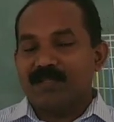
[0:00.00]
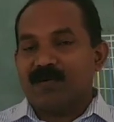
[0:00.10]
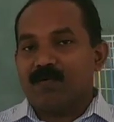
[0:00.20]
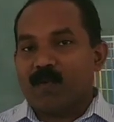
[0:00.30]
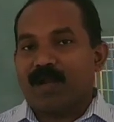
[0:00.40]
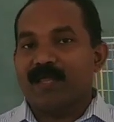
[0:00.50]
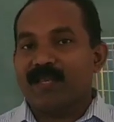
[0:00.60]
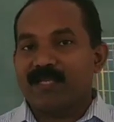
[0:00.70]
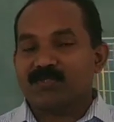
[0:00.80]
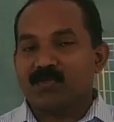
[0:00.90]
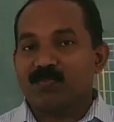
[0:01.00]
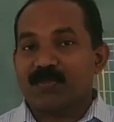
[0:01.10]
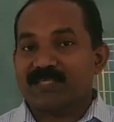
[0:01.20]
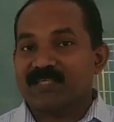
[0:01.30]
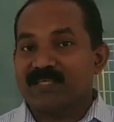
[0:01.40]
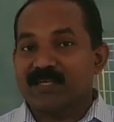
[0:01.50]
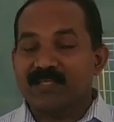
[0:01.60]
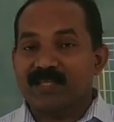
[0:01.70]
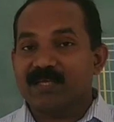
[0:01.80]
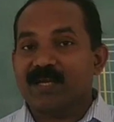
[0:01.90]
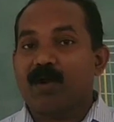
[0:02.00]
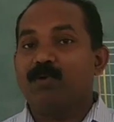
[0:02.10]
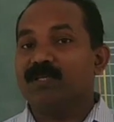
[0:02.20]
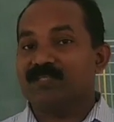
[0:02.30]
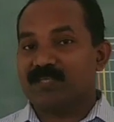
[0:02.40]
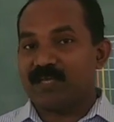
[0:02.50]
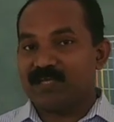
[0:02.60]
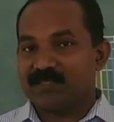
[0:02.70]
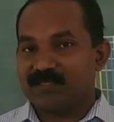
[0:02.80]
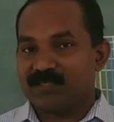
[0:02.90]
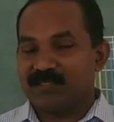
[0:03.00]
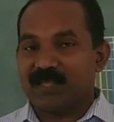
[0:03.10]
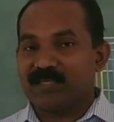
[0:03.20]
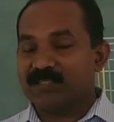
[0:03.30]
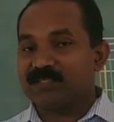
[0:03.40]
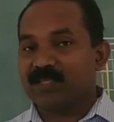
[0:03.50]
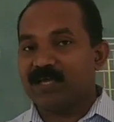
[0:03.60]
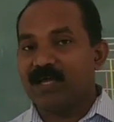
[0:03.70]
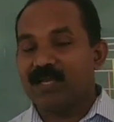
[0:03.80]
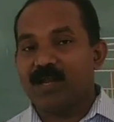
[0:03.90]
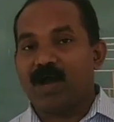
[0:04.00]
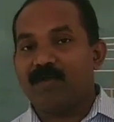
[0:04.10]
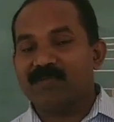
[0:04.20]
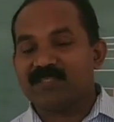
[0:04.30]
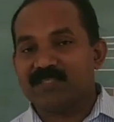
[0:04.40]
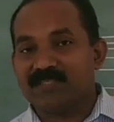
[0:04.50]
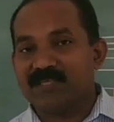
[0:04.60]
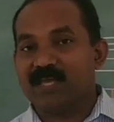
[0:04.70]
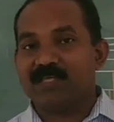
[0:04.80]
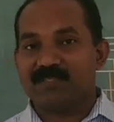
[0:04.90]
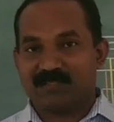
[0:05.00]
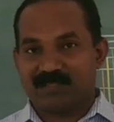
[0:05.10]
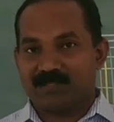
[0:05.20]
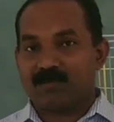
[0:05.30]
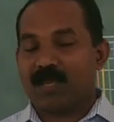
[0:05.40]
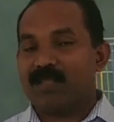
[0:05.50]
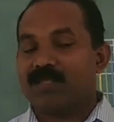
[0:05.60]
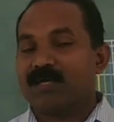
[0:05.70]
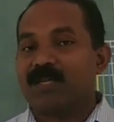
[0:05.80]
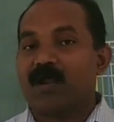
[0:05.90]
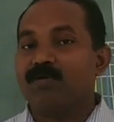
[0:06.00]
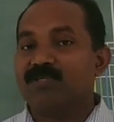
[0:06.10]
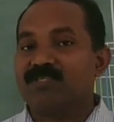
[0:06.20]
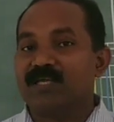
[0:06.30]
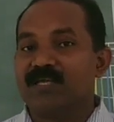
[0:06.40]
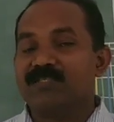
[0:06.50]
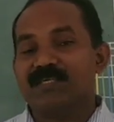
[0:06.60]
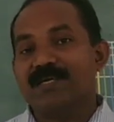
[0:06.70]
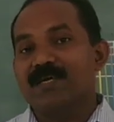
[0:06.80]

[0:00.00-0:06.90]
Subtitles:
the one electron present in the ground state, that is the lowest stage, okay, the ground state,